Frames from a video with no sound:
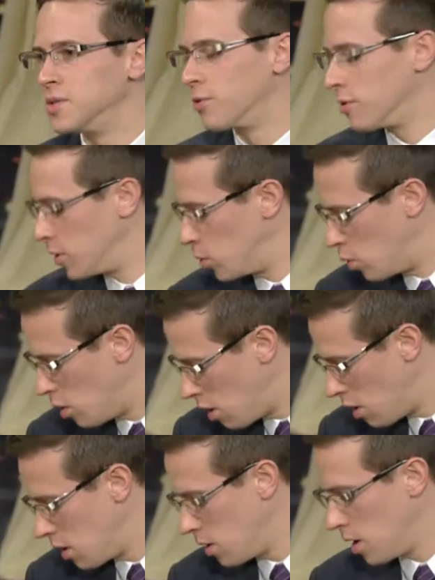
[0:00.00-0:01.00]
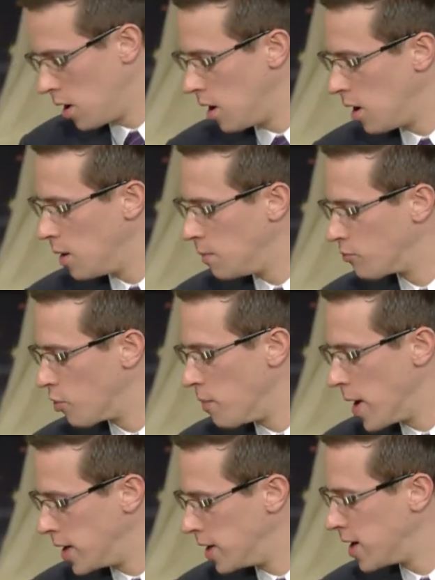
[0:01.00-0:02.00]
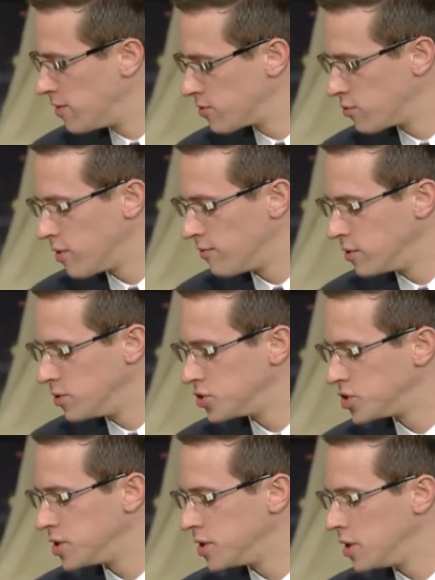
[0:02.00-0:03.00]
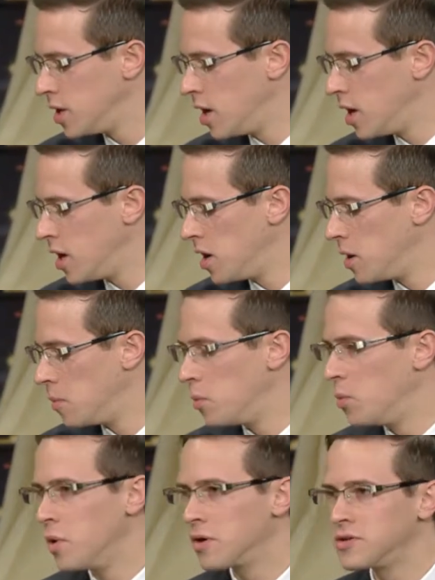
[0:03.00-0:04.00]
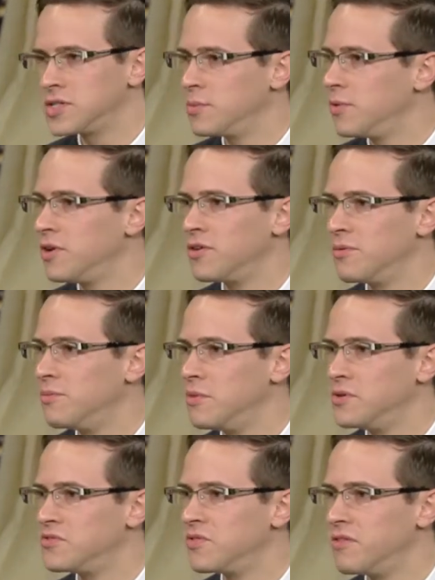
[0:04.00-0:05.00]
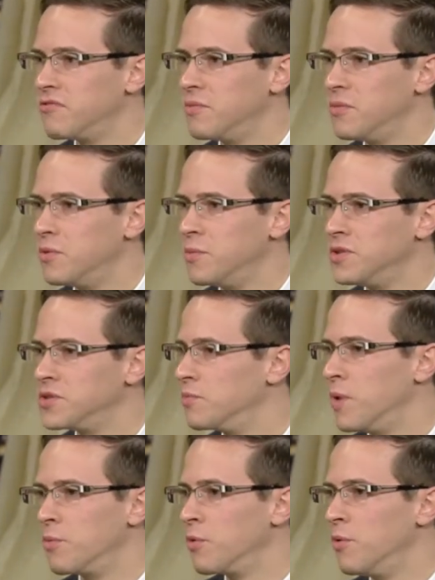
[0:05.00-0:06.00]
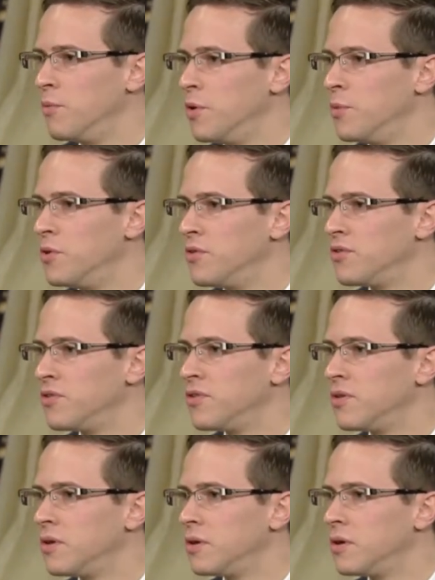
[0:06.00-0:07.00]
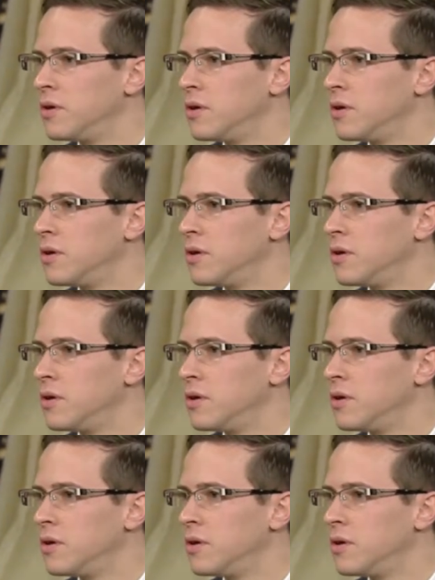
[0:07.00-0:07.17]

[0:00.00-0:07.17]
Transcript: mm -hmm. Berlin Wall, um, Romania after the revolution. Um, what are some of your most favorite moments or memorable moments? Well, we shot in